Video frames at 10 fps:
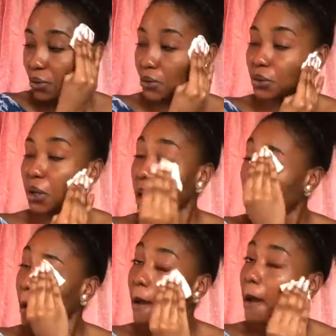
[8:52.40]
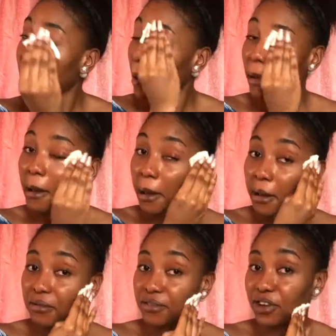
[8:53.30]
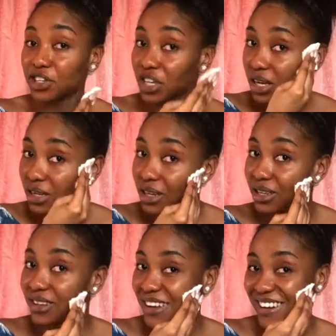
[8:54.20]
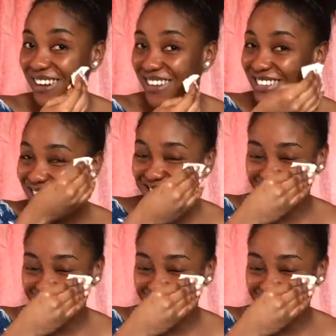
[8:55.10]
Ooh, fresh and clean and nice.